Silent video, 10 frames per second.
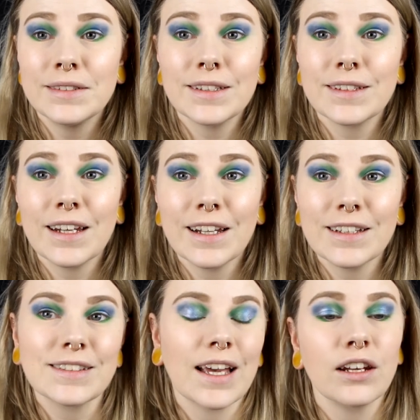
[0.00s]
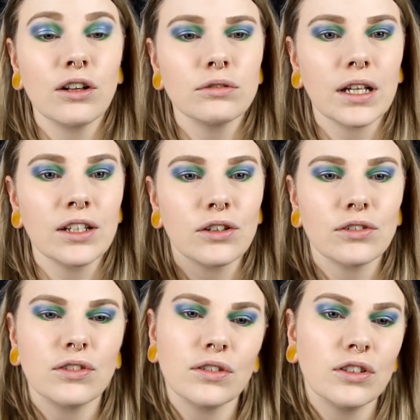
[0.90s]
Just a little side note, I
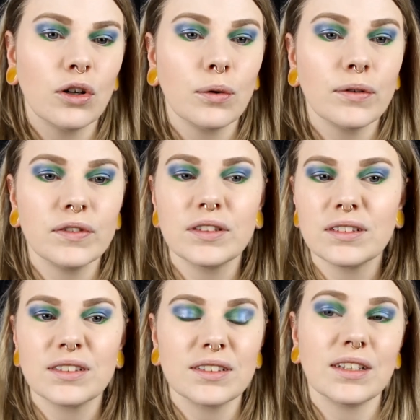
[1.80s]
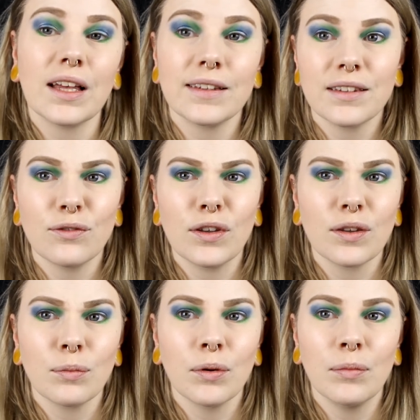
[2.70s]
don't know if it that's
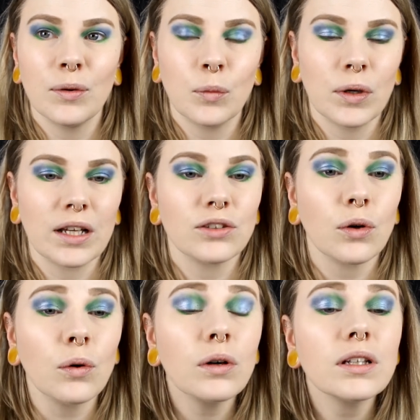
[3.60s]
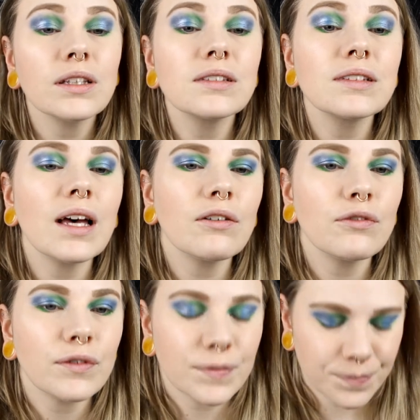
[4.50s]
visible but when I talk and
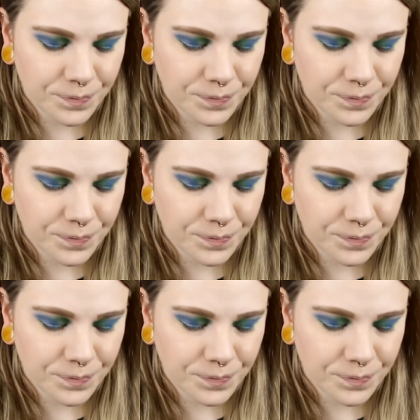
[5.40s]
stuff.